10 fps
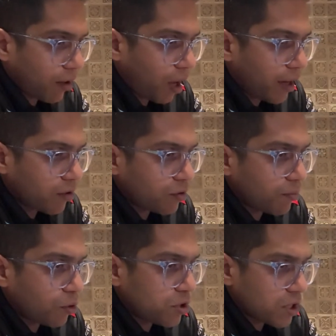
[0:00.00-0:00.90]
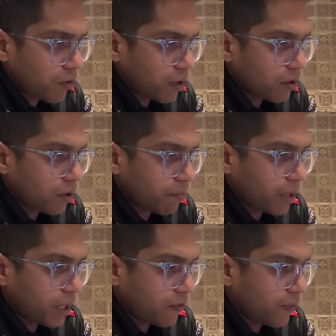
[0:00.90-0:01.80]
And I know the bulls out here
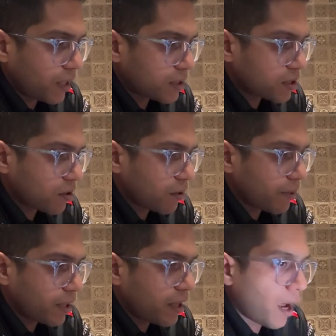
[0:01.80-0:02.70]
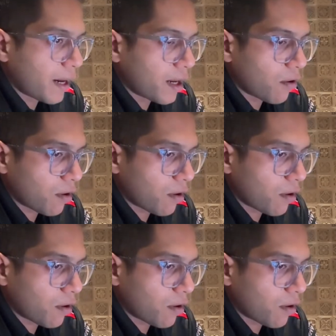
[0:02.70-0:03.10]
believe that it's going to be dying down.